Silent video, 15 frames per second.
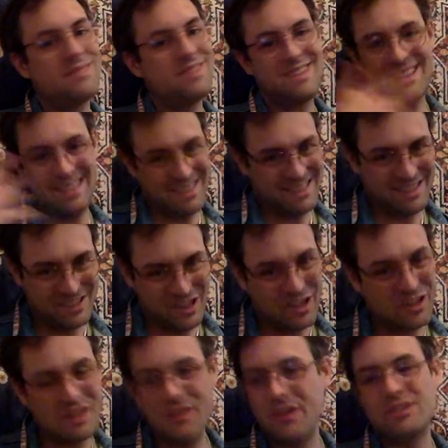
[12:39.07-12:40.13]

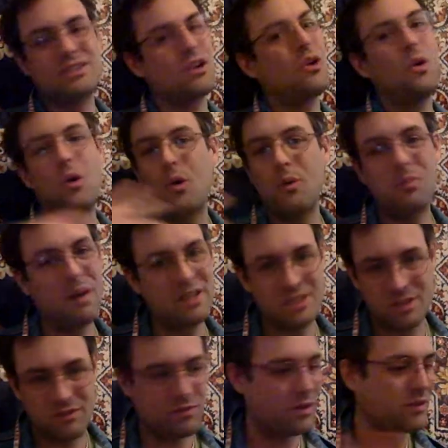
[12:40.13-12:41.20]
suddenly there's a whole bunch
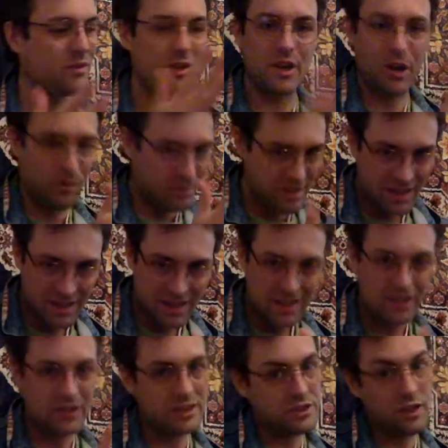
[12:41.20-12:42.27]
of, you know,
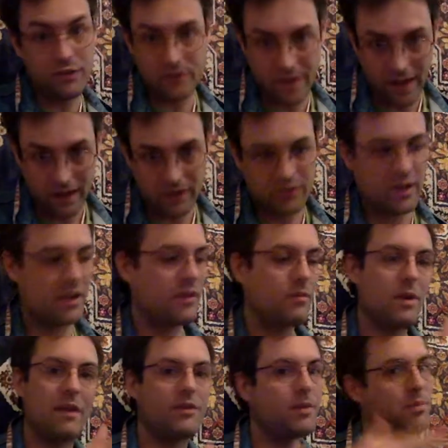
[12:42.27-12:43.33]
logistics, and
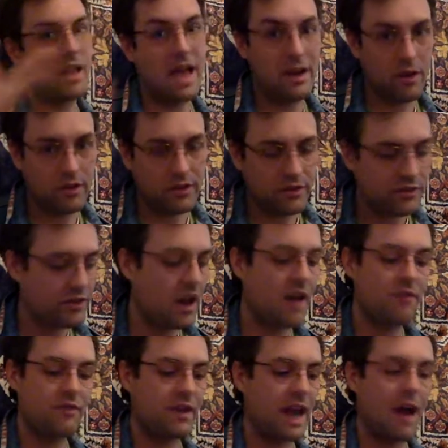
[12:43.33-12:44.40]
we have to plan all this
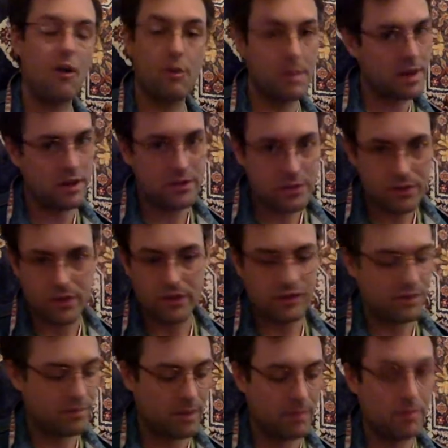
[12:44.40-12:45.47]
stuff, and how are we going to do
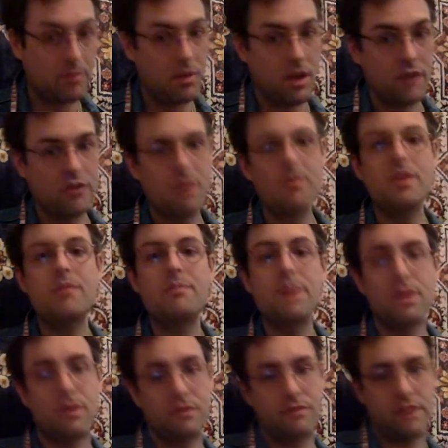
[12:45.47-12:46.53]
this, and blah, blah, blah. So I'm in the
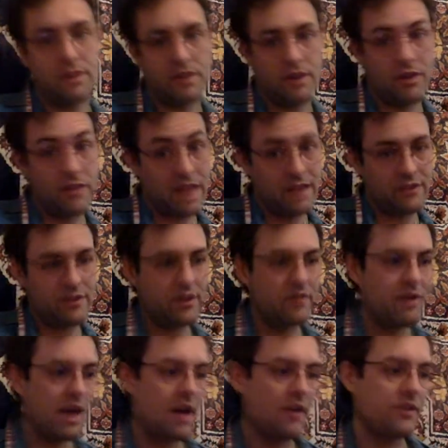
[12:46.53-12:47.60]
middle of figuring all that
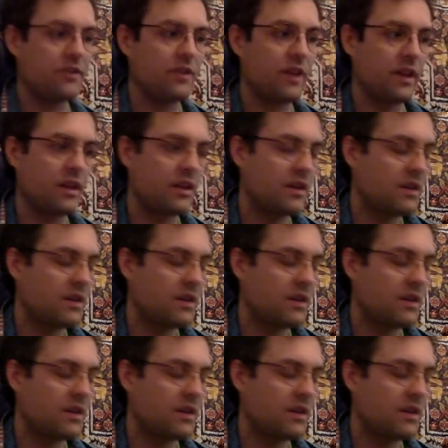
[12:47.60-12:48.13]
stuff out. It's like,